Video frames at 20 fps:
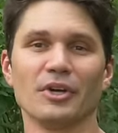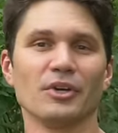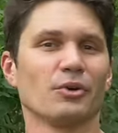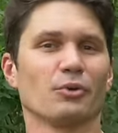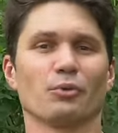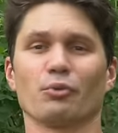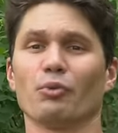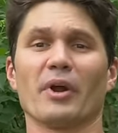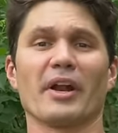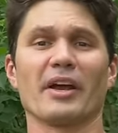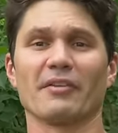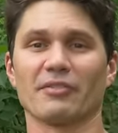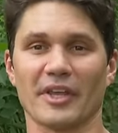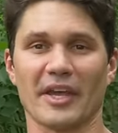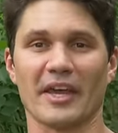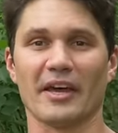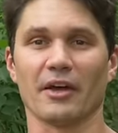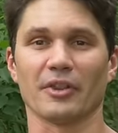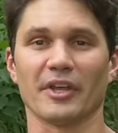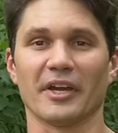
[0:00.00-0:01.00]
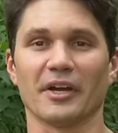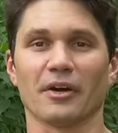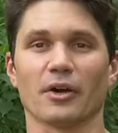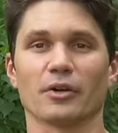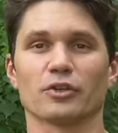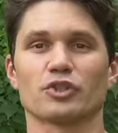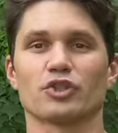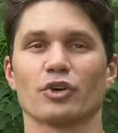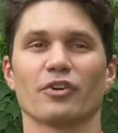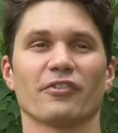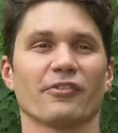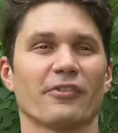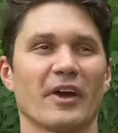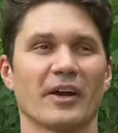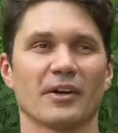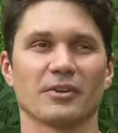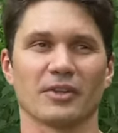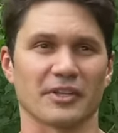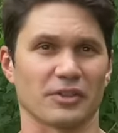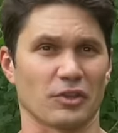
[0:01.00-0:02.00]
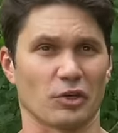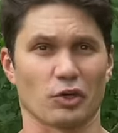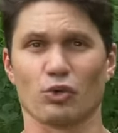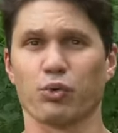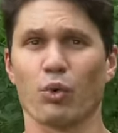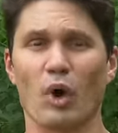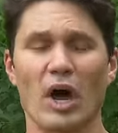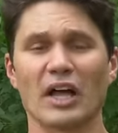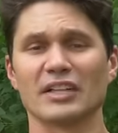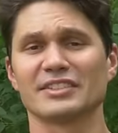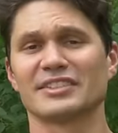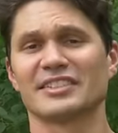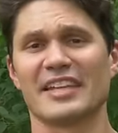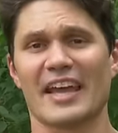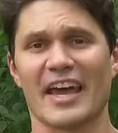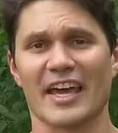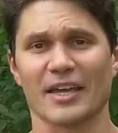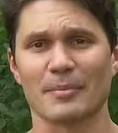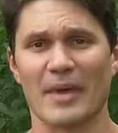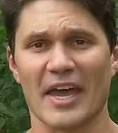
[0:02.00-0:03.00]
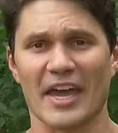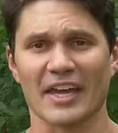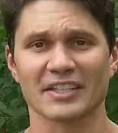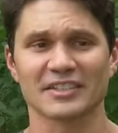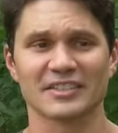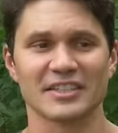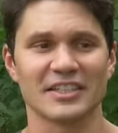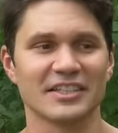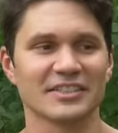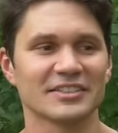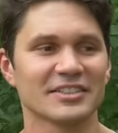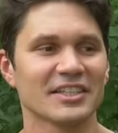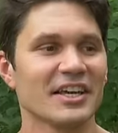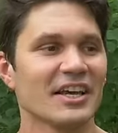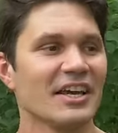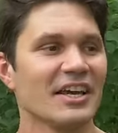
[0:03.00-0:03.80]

or whatever the hell they are, Surefire, like the quad-stack magazines.